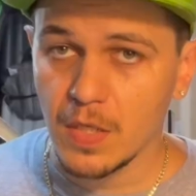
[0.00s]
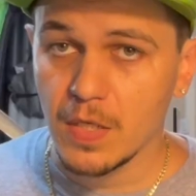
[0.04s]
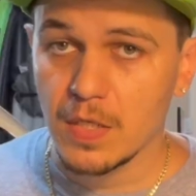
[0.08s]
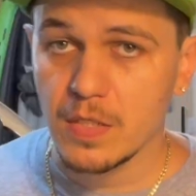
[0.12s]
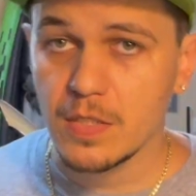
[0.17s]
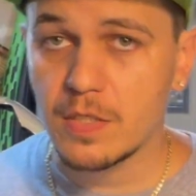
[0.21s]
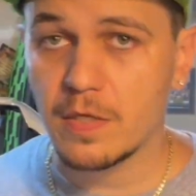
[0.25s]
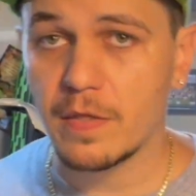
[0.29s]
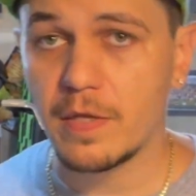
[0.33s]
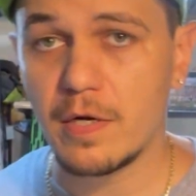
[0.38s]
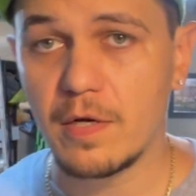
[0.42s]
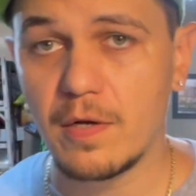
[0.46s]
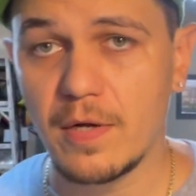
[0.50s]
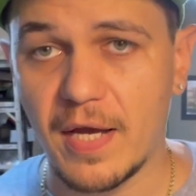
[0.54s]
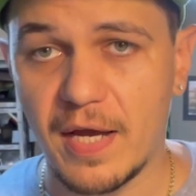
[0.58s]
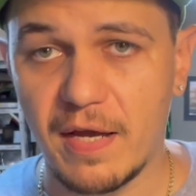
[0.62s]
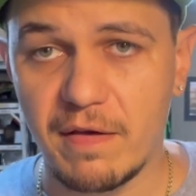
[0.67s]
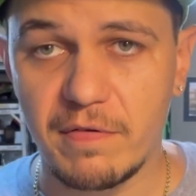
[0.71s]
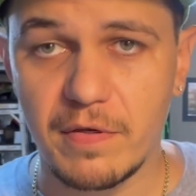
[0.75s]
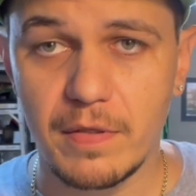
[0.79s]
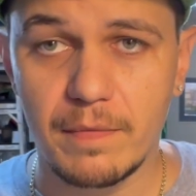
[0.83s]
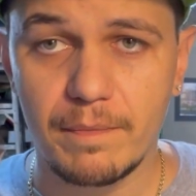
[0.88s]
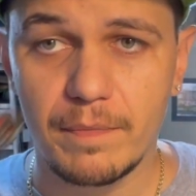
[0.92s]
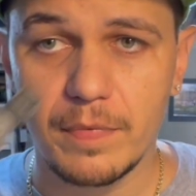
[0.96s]
so there you
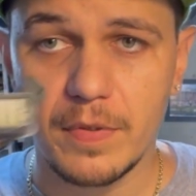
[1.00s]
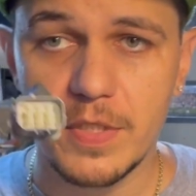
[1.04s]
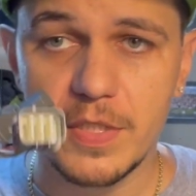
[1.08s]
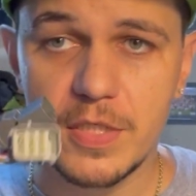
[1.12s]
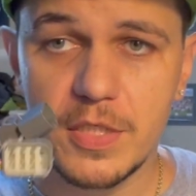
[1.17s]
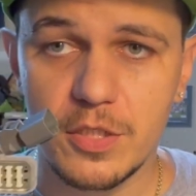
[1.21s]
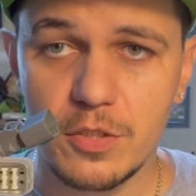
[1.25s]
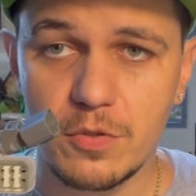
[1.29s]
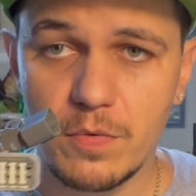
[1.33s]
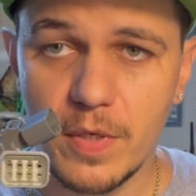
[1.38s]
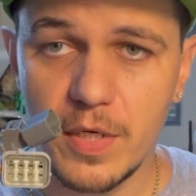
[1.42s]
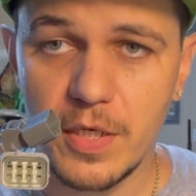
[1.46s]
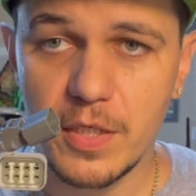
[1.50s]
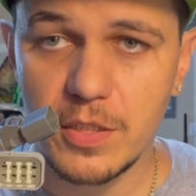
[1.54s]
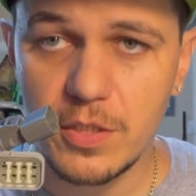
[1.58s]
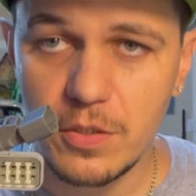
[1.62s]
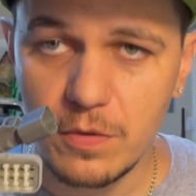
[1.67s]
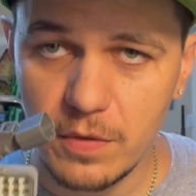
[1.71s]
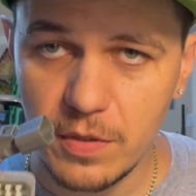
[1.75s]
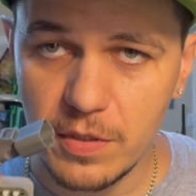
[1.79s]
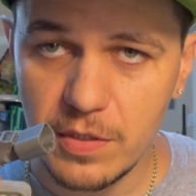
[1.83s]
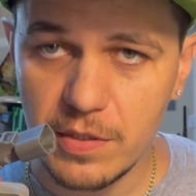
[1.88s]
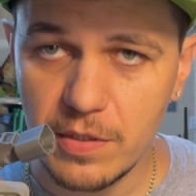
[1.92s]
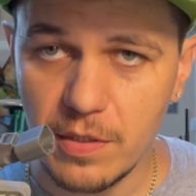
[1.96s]
have it. This is ready to
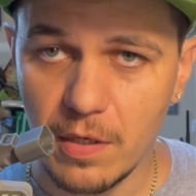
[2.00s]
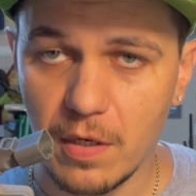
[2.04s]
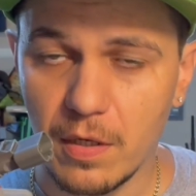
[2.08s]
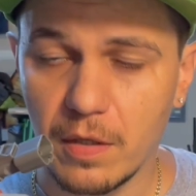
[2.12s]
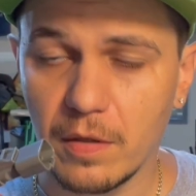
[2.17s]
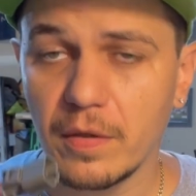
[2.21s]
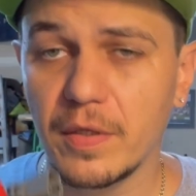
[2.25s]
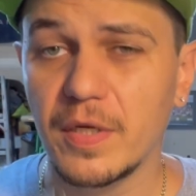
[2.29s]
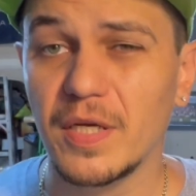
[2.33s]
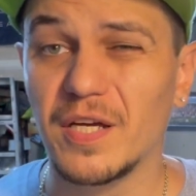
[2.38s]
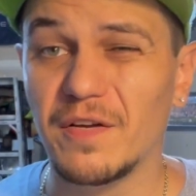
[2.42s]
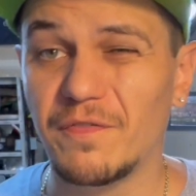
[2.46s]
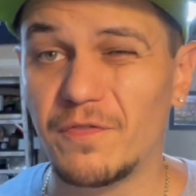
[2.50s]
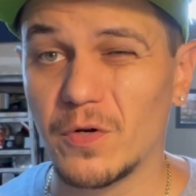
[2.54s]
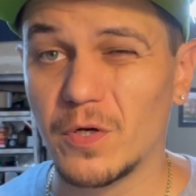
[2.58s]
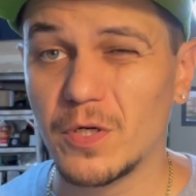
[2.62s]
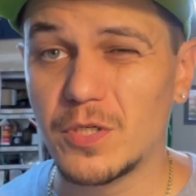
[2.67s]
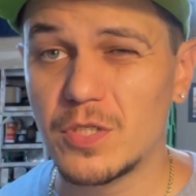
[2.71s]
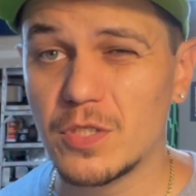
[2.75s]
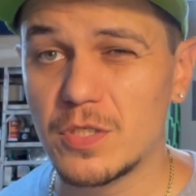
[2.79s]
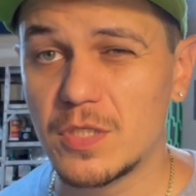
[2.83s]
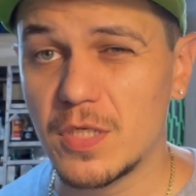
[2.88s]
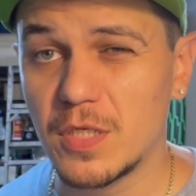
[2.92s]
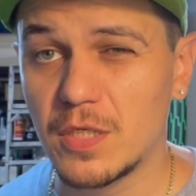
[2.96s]
install. If you're
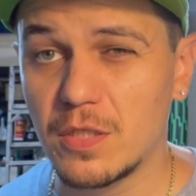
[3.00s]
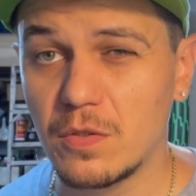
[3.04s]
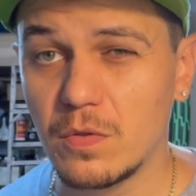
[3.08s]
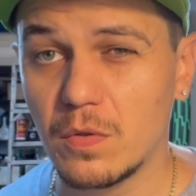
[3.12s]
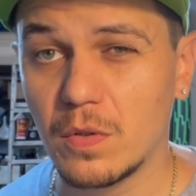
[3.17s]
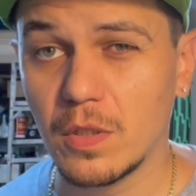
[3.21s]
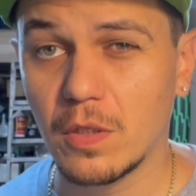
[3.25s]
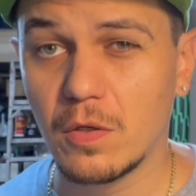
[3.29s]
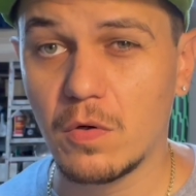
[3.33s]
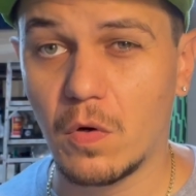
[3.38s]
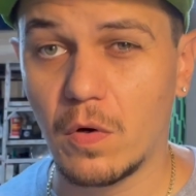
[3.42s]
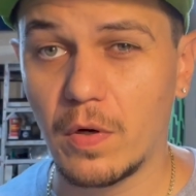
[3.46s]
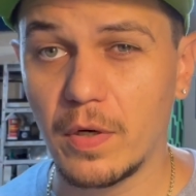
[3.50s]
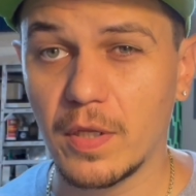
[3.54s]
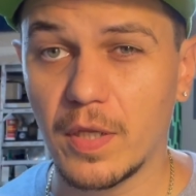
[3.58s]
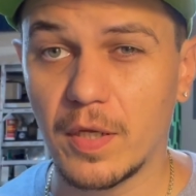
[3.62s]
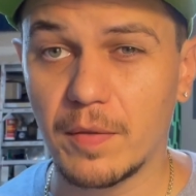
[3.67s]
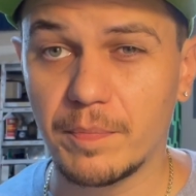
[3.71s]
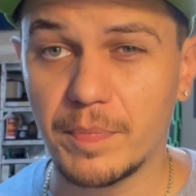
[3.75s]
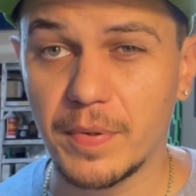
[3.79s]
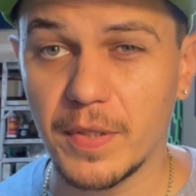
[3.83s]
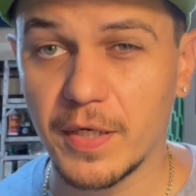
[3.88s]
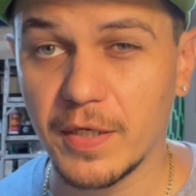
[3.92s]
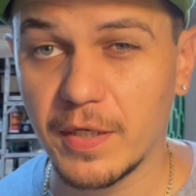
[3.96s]
interested in doing a coil
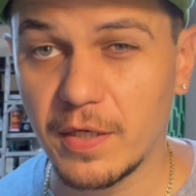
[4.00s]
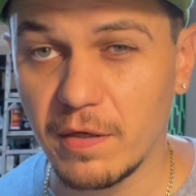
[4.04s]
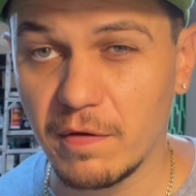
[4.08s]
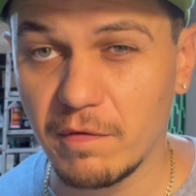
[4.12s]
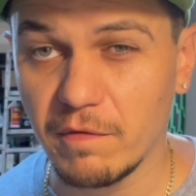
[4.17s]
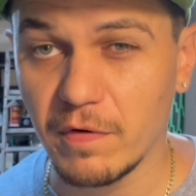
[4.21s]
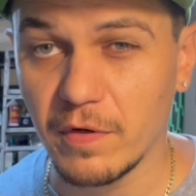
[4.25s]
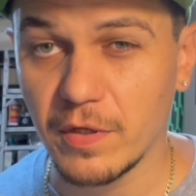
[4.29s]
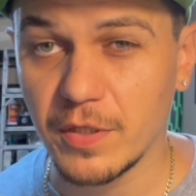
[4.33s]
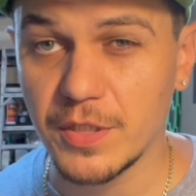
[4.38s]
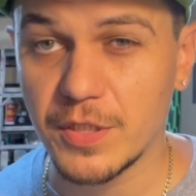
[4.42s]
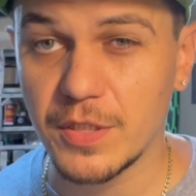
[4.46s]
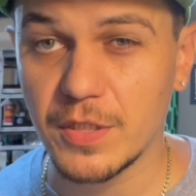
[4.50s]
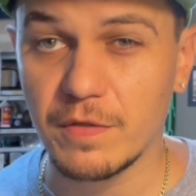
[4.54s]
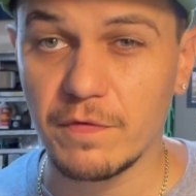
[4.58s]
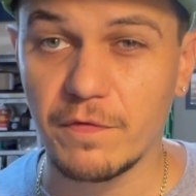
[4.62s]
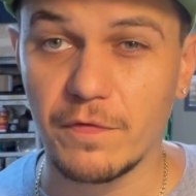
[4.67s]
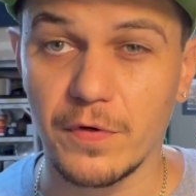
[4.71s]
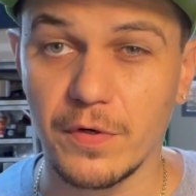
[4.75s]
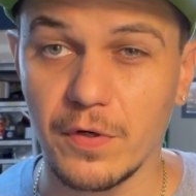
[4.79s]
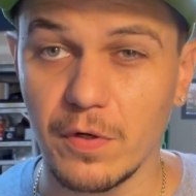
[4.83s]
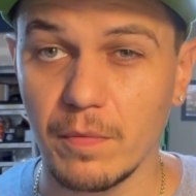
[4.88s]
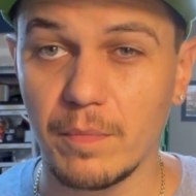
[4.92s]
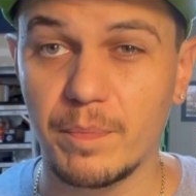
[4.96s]
on plug conversion
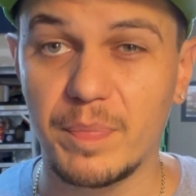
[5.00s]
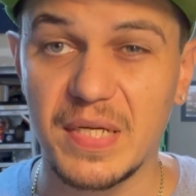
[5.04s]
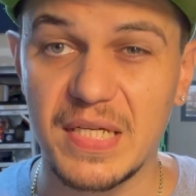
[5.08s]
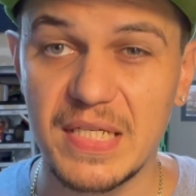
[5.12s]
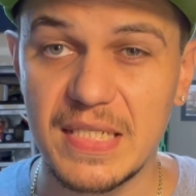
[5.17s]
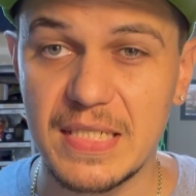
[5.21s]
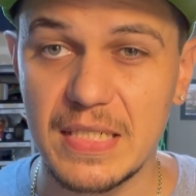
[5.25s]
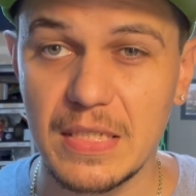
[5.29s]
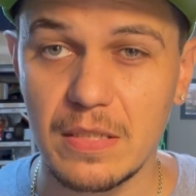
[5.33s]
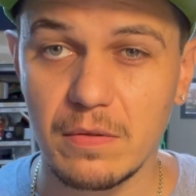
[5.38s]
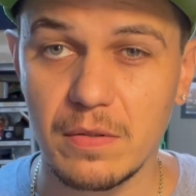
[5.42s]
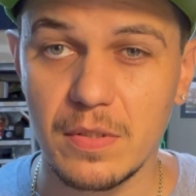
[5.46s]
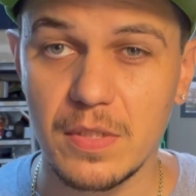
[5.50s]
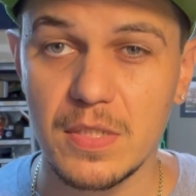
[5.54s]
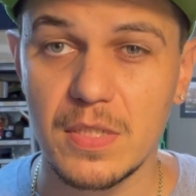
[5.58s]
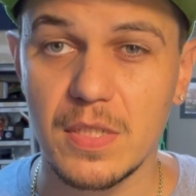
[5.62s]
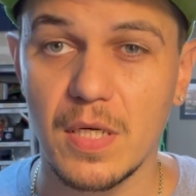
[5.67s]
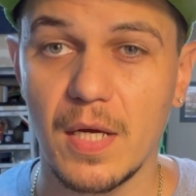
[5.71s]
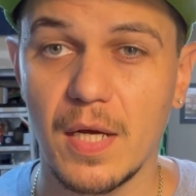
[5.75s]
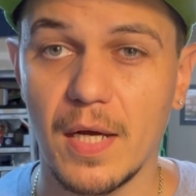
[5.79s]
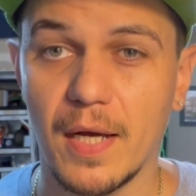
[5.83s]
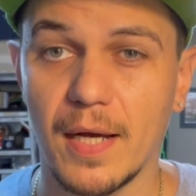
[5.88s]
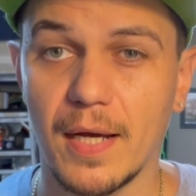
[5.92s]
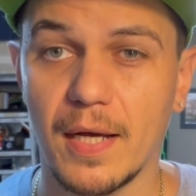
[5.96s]
for your B series,
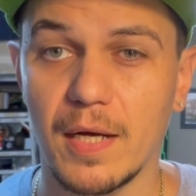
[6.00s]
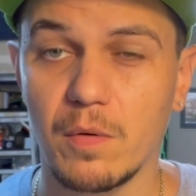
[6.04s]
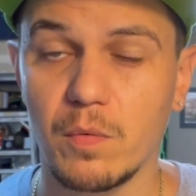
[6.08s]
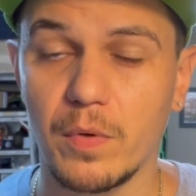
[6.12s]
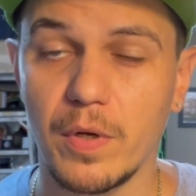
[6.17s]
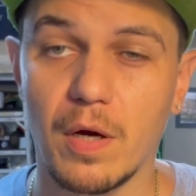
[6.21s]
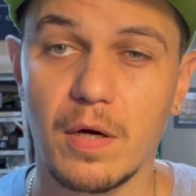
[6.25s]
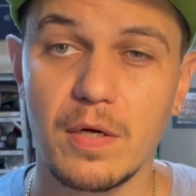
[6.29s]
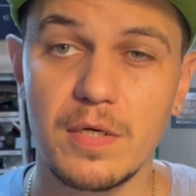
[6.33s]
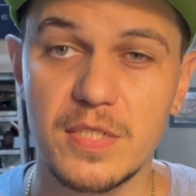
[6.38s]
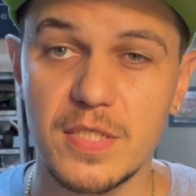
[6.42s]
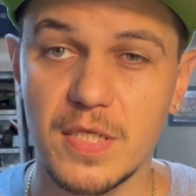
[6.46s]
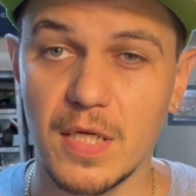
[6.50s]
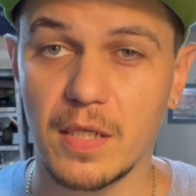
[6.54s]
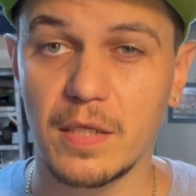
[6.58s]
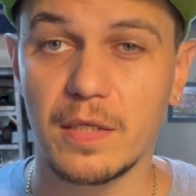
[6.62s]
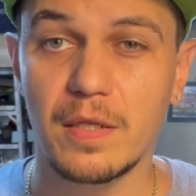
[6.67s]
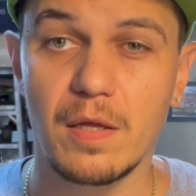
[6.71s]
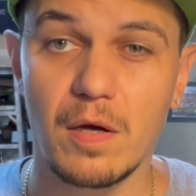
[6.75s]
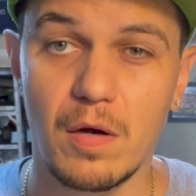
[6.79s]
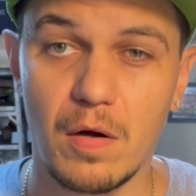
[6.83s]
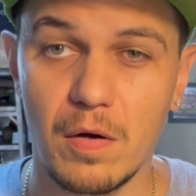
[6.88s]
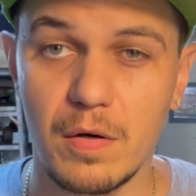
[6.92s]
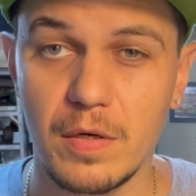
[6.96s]
uh, we are selling
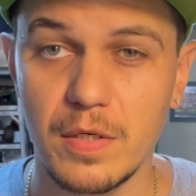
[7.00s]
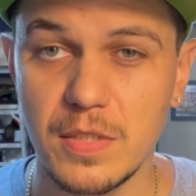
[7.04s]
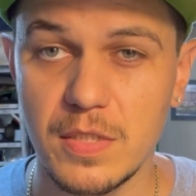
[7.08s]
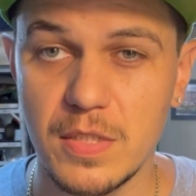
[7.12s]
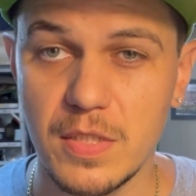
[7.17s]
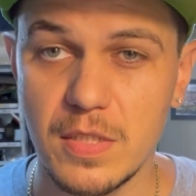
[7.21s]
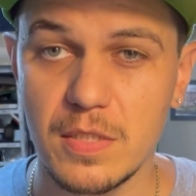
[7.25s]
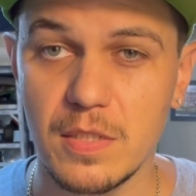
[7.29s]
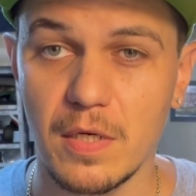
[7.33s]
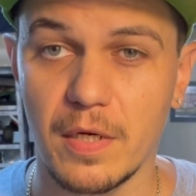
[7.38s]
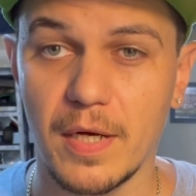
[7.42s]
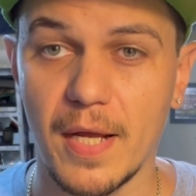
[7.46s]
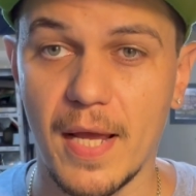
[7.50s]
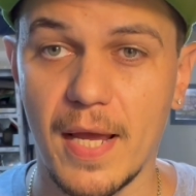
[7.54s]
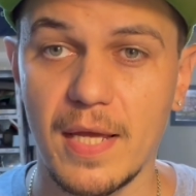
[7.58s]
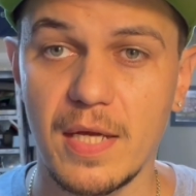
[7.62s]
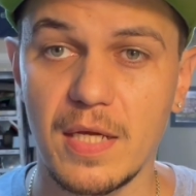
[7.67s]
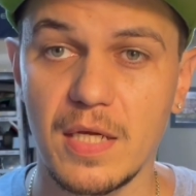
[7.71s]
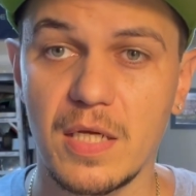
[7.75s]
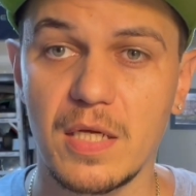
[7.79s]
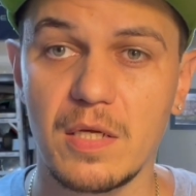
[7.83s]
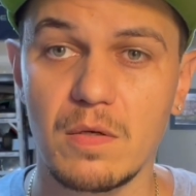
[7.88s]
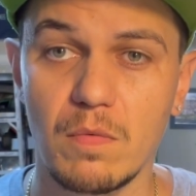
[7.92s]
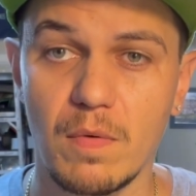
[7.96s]
the harnesses on
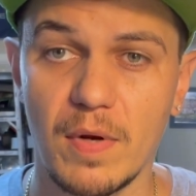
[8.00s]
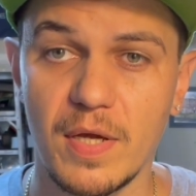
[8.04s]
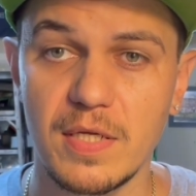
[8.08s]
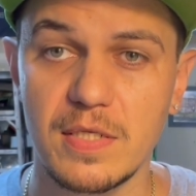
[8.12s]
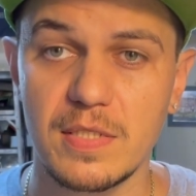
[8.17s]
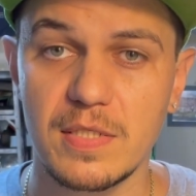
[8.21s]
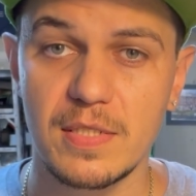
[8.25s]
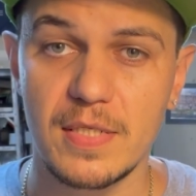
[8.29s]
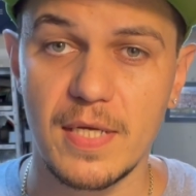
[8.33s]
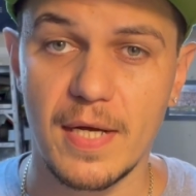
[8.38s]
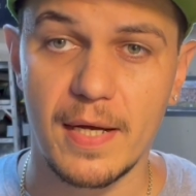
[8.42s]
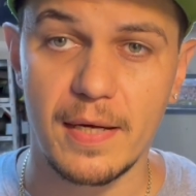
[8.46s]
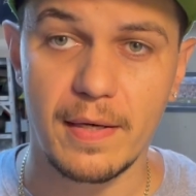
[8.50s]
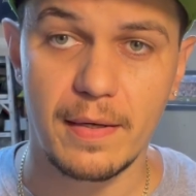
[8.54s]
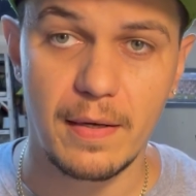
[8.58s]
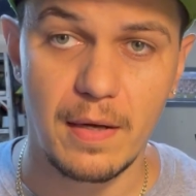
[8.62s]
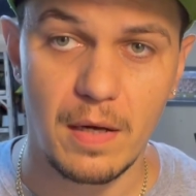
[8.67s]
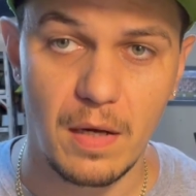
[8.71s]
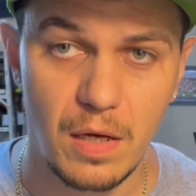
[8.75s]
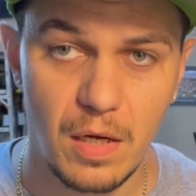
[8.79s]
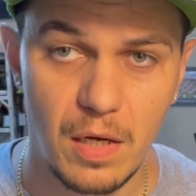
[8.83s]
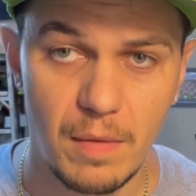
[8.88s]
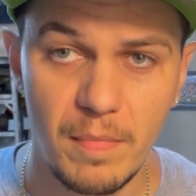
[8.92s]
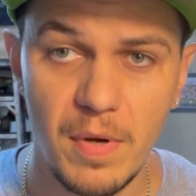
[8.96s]

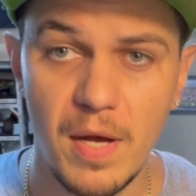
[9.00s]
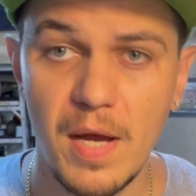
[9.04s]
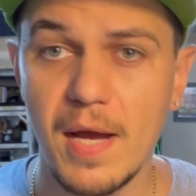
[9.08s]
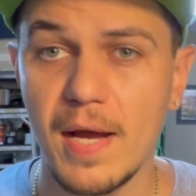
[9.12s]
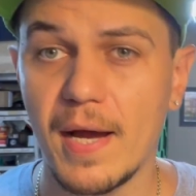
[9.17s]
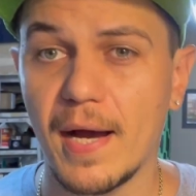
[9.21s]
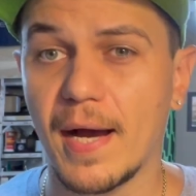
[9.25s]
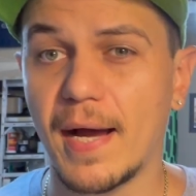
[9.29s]
aerace.com.